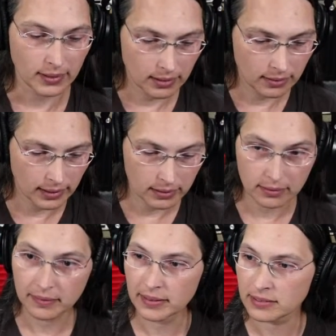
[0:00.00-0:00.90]
Now,
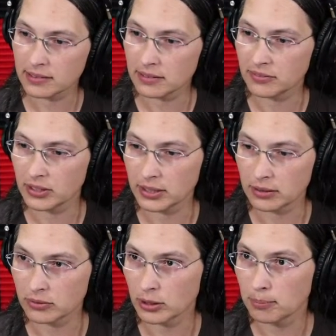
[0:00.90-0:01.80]
this is defined
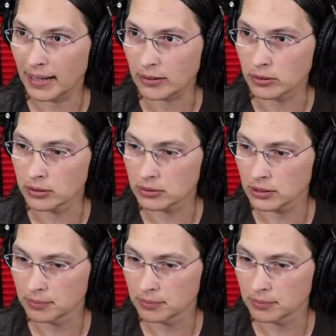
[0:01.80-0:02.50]
over in macros,